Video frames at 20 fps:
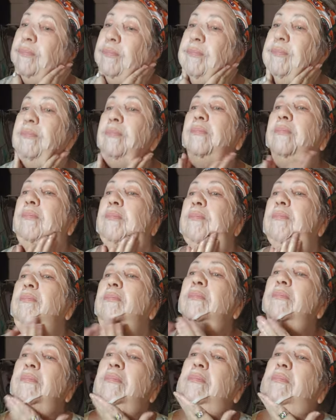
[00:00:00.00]

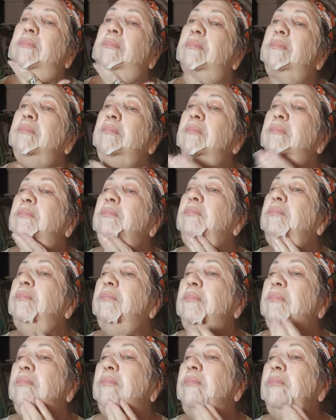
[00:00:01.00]

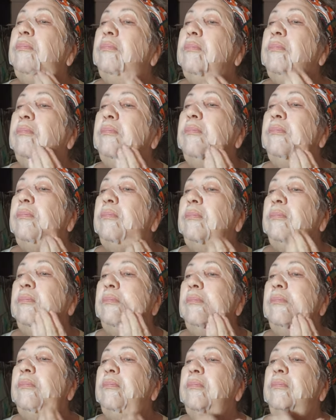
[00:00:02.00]

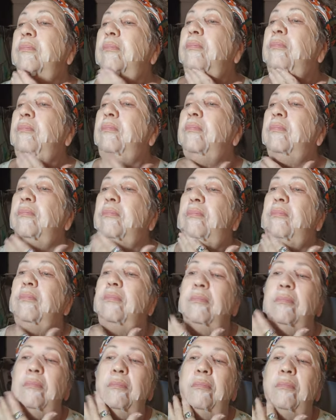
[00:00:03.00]

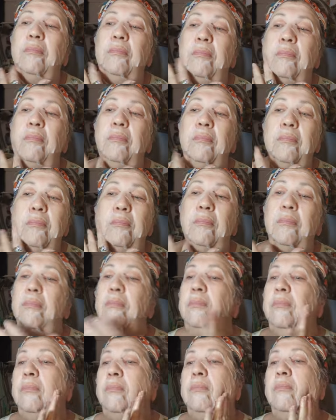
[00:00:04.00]

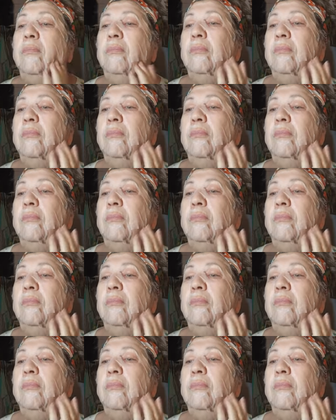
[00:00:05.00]
(silence)